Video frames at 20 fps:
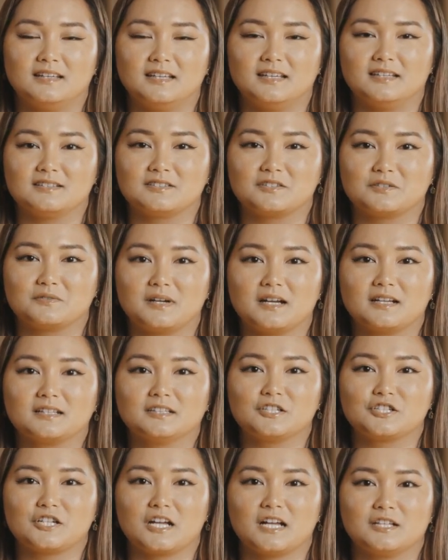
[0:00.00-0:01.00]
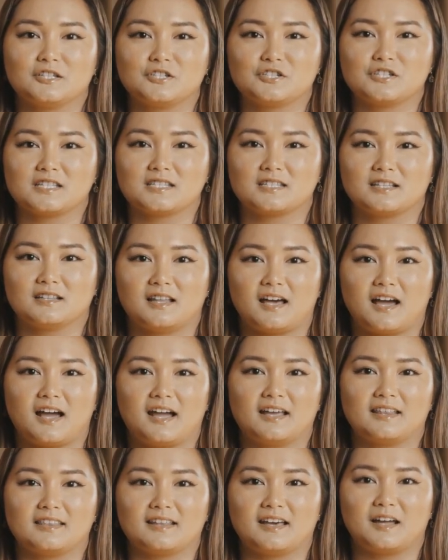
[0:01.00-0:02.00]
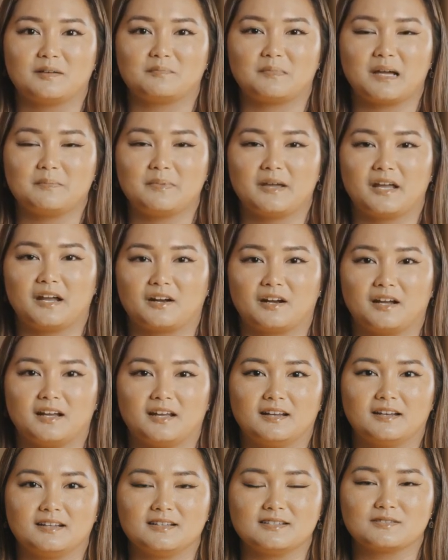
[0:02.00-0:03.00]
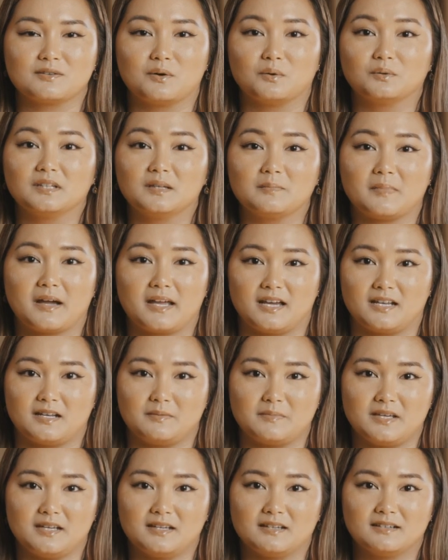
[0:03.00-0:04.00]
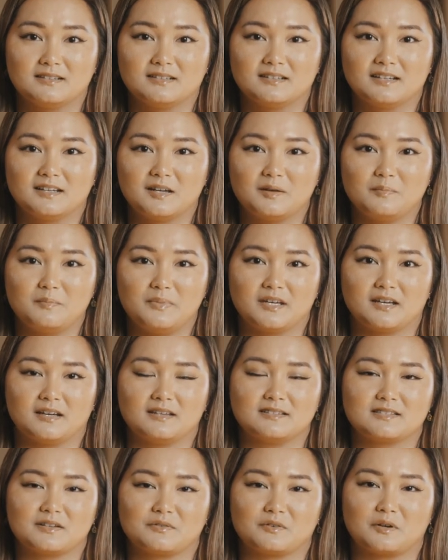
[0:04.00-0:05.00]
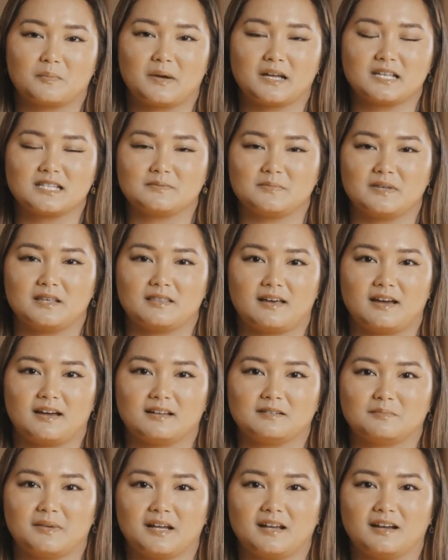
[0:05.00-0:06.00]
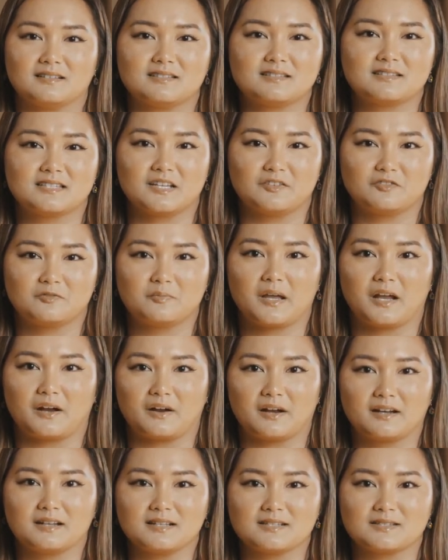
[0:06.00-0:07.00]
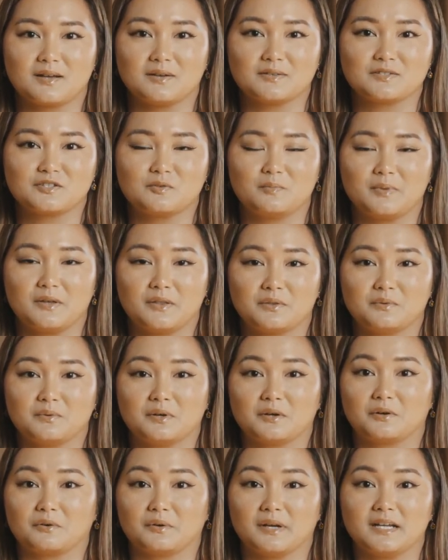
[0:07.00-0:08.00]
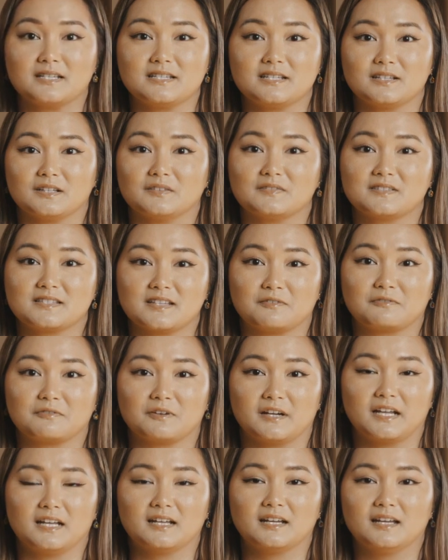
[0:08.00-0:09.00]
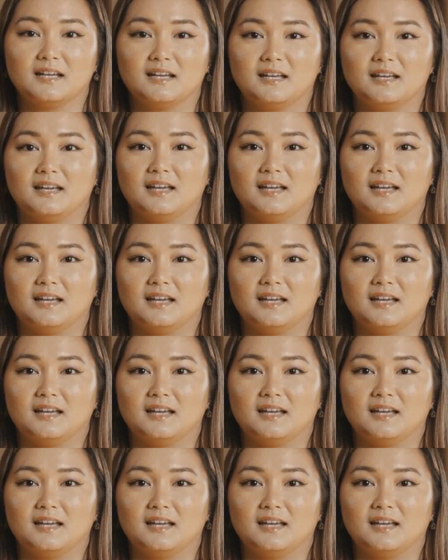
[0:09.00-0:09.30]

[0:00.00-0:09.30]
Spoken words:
It directly challenges the lie that my parent is only my enemy, because it reminds me that my unsaved parent has also been through a great deal of suffering,